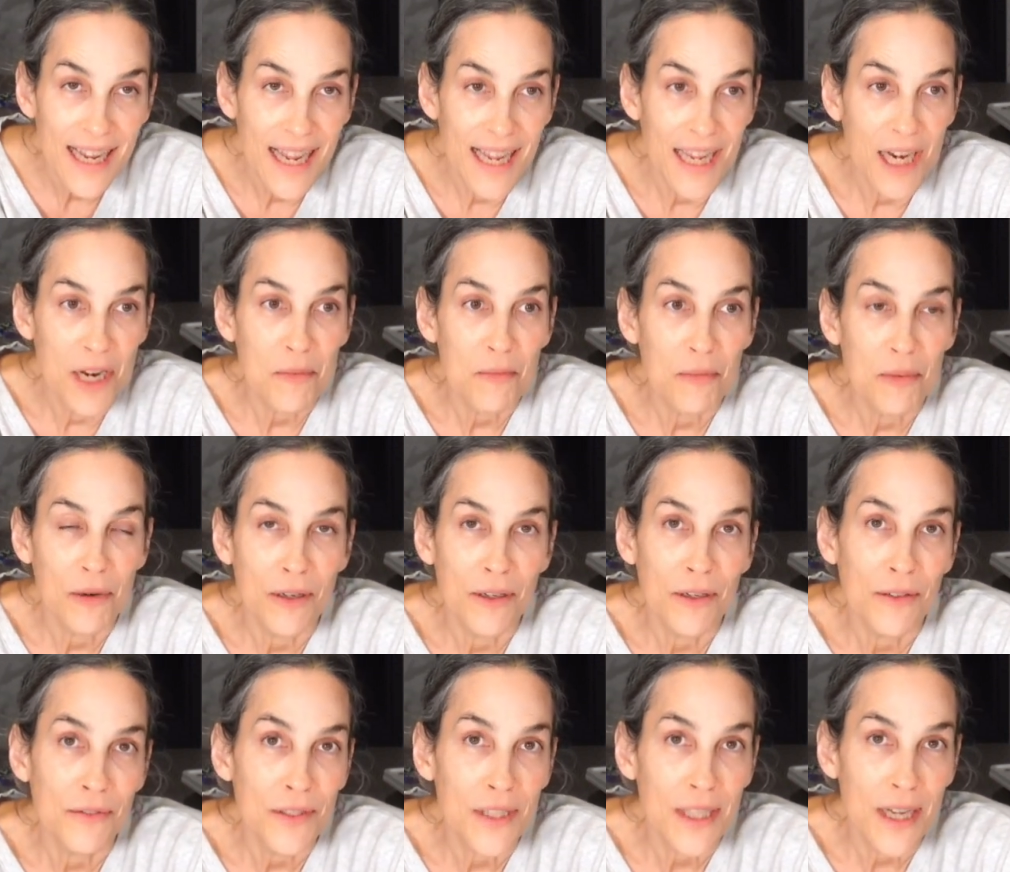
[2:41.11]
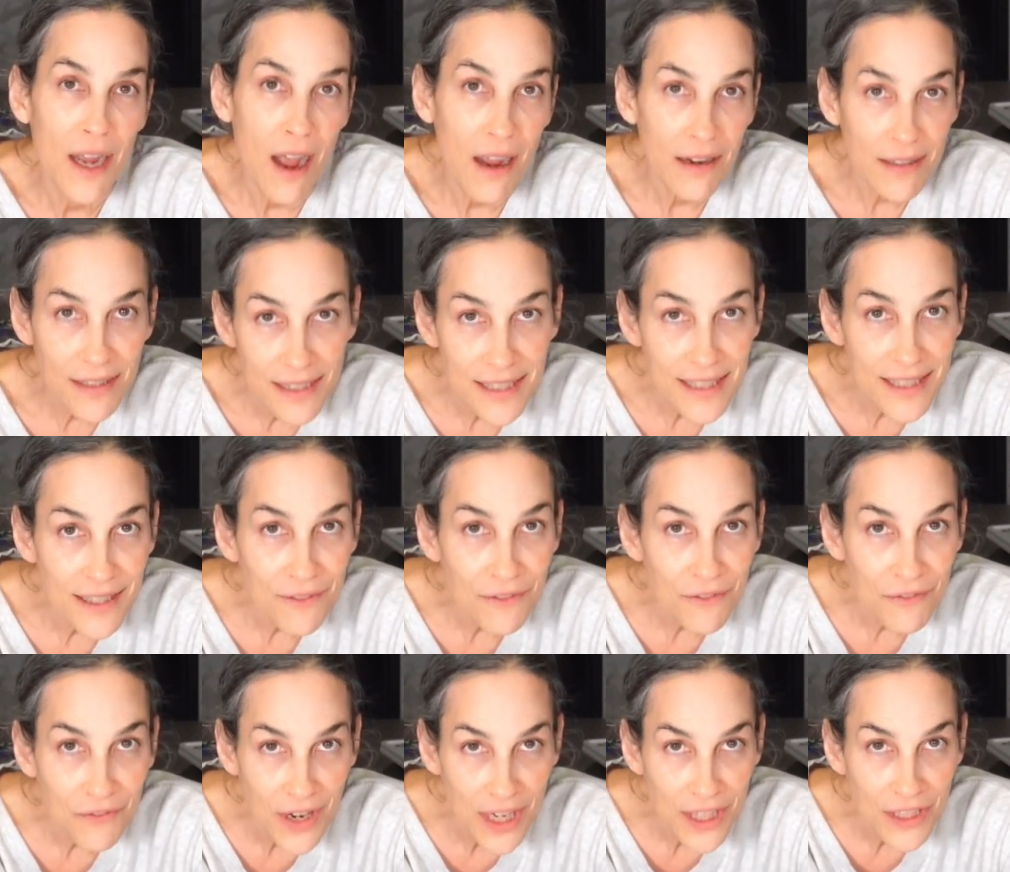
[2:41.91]
It improves
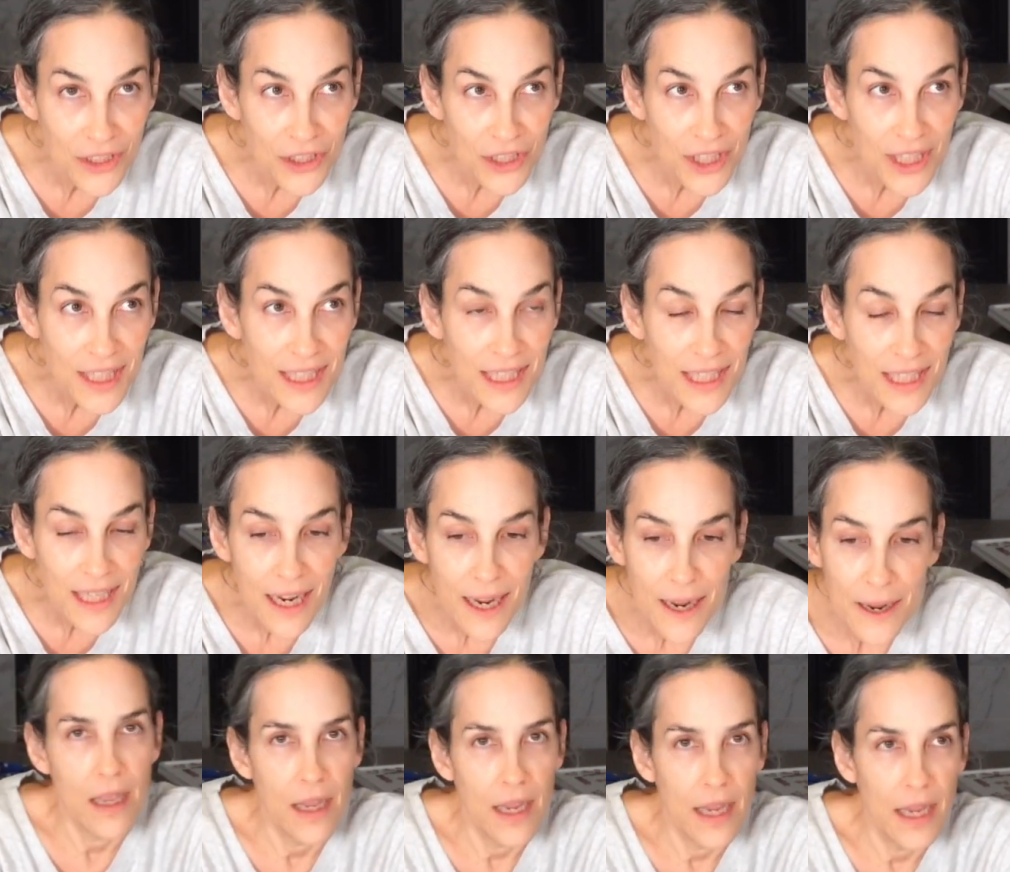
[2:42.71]
cognitive function.